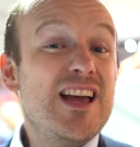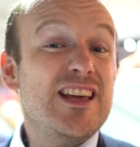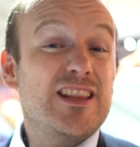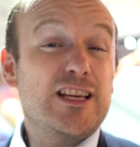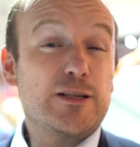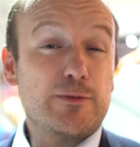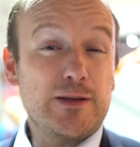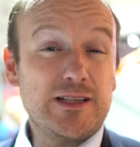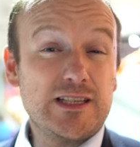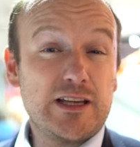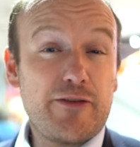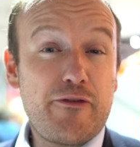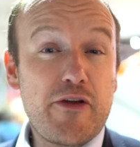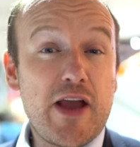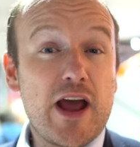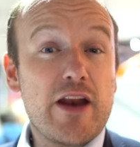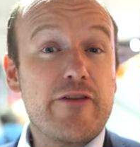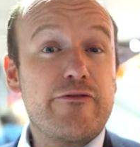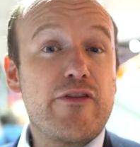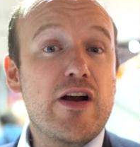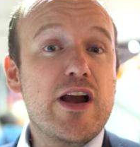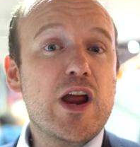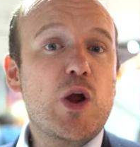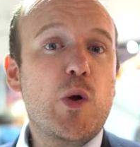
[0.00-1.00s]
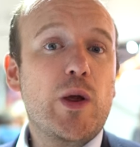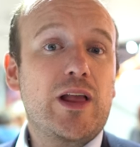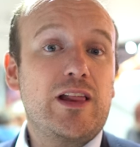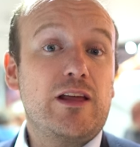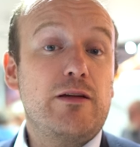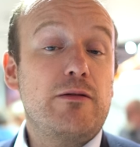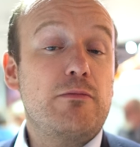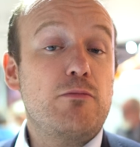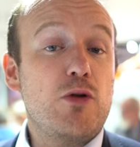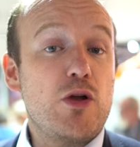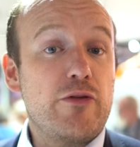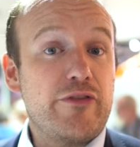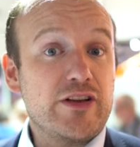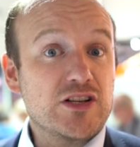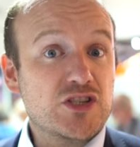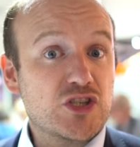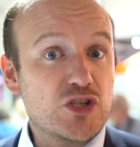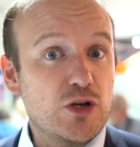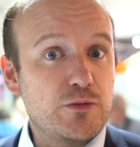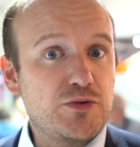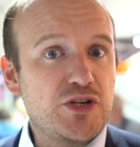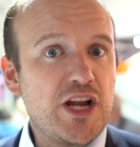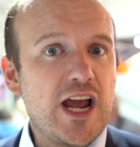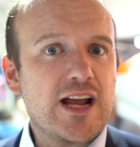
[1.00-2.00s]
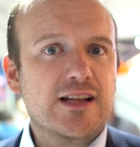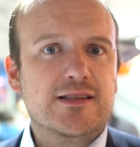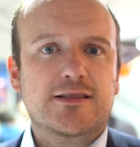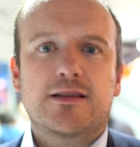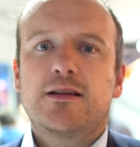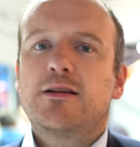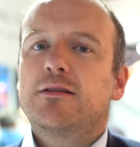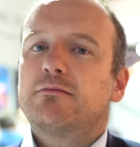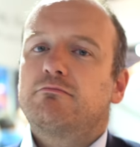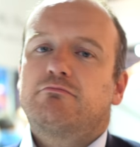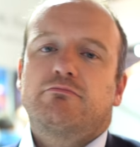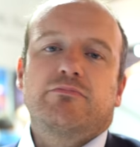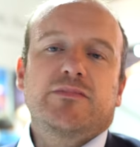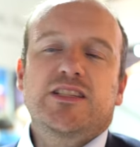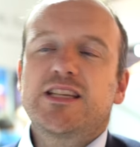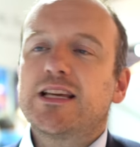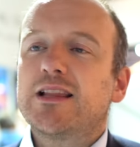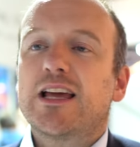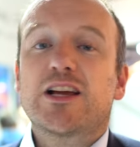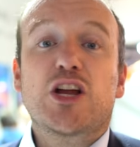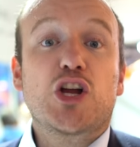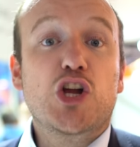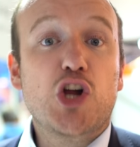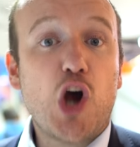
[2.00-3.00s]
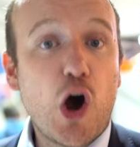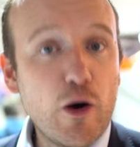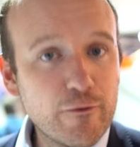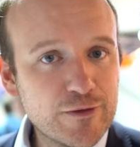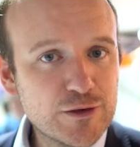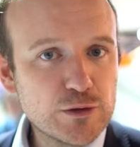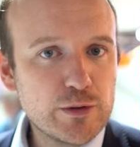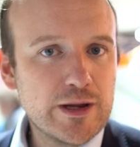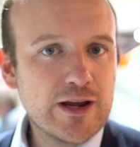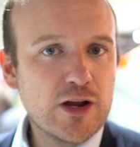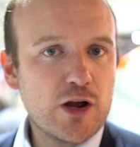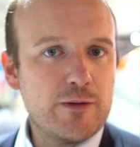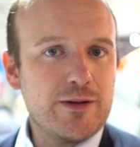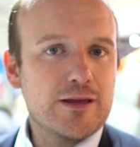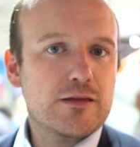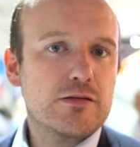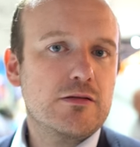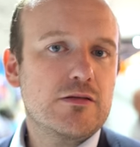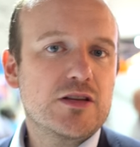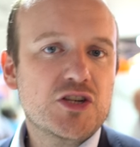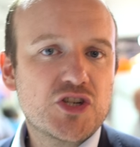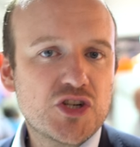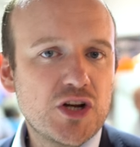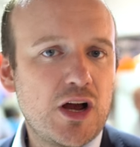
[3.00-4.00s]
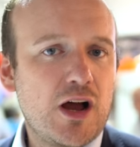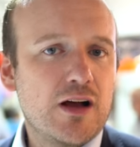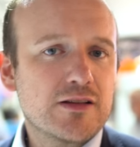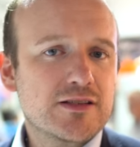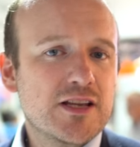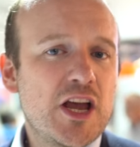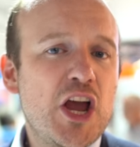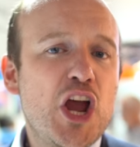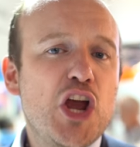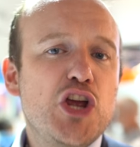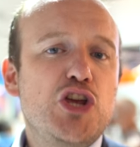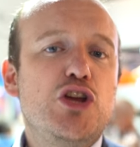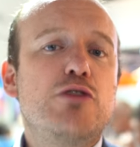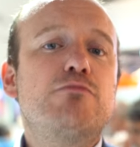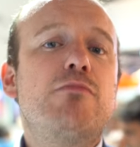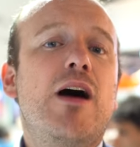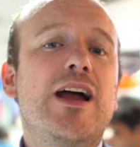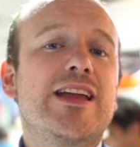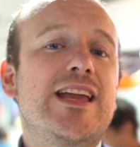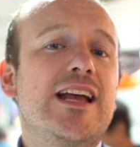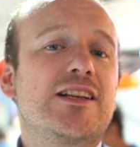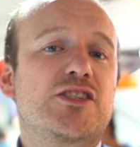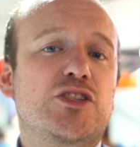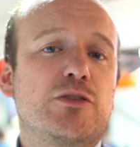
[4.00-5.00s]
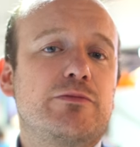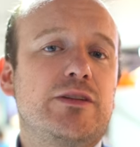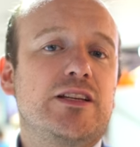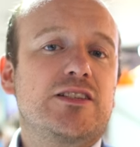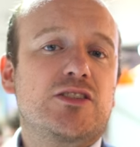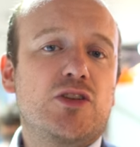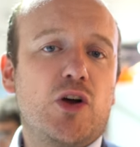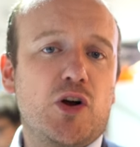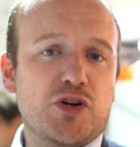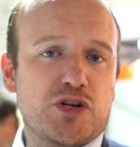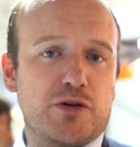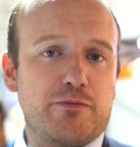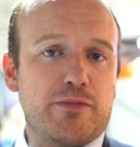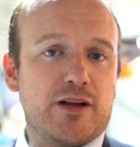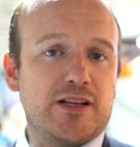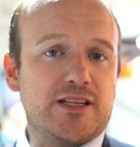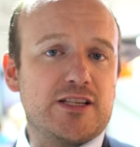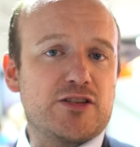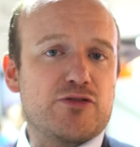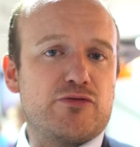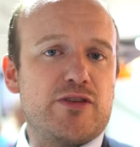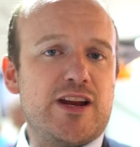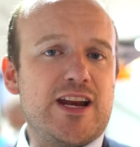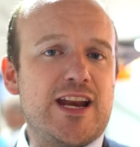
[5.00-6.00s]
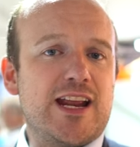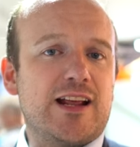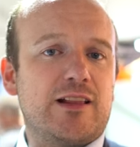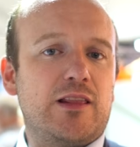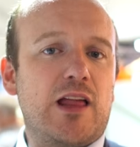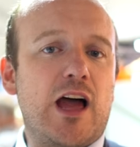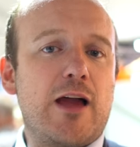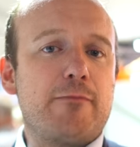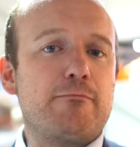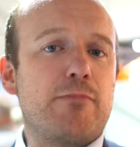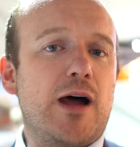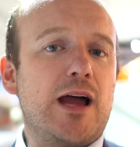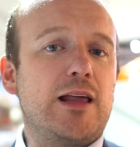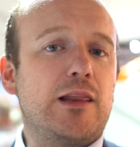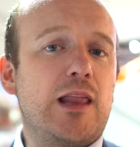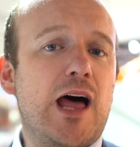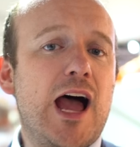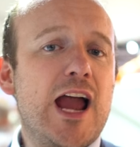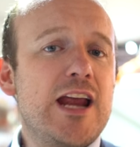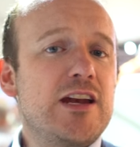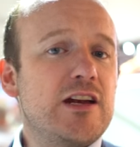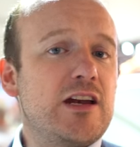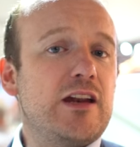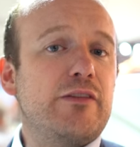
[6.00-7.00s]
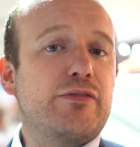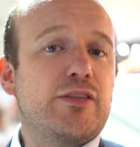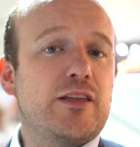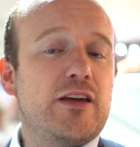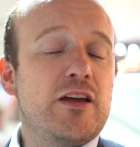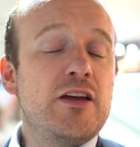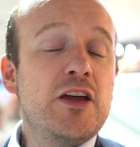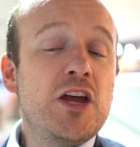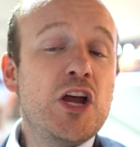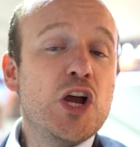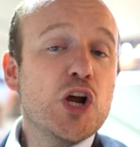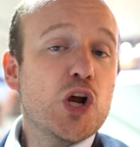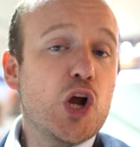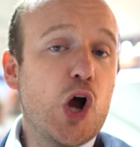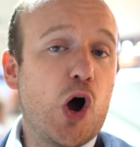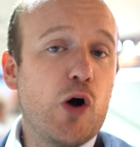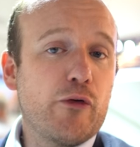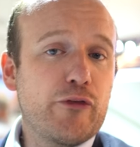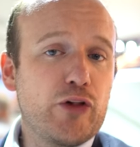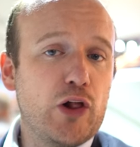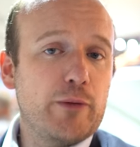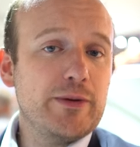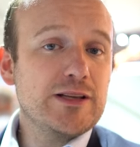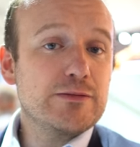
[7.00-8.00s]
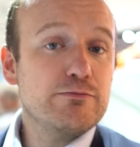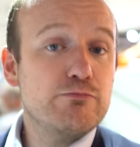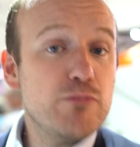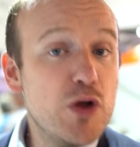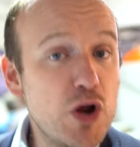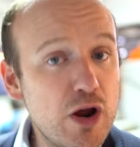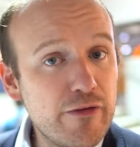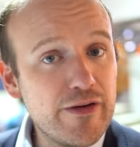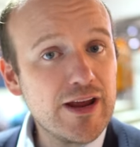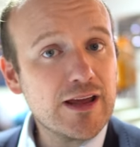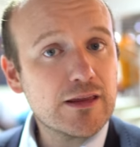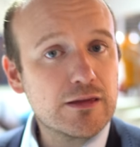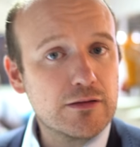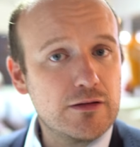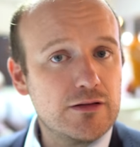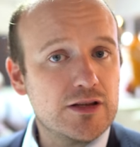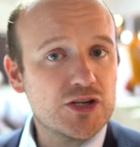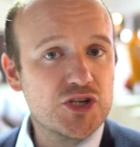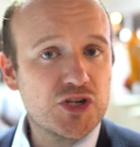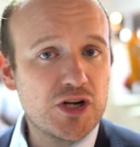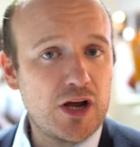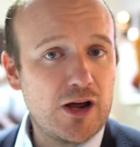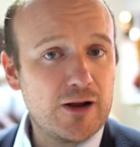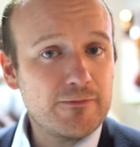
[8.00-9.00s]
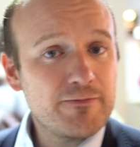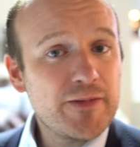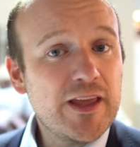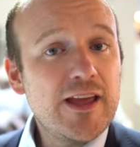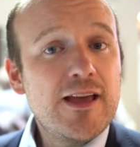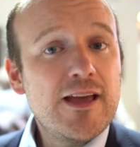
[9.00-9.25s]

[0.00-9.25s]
This means if you get a very quickly moving subject, say like a golf swing coming through the shot, you might get some distortion because it's reading line by line, and if the golf club is moving through the shot,